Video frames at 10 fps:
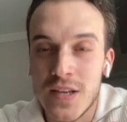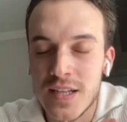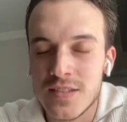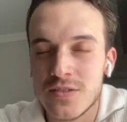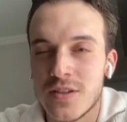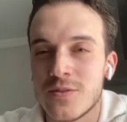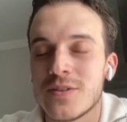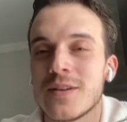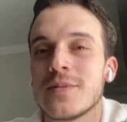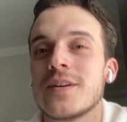It's not an all
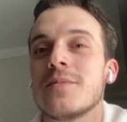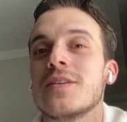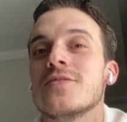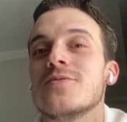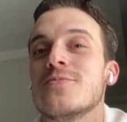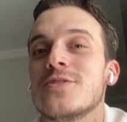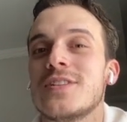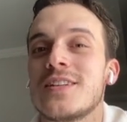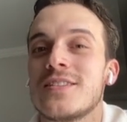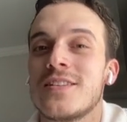time high because the
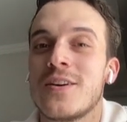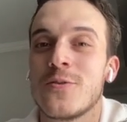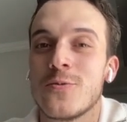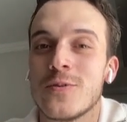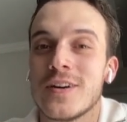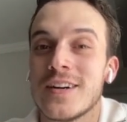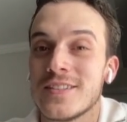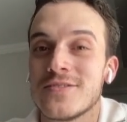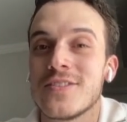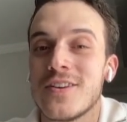project
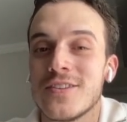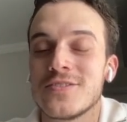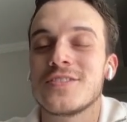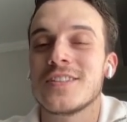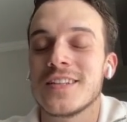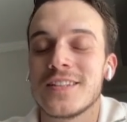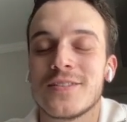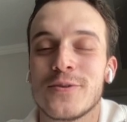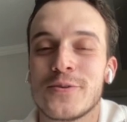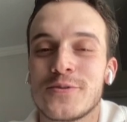hasn't launched yet
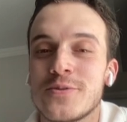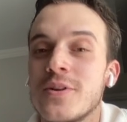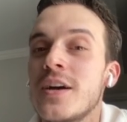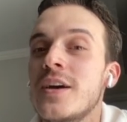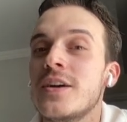also.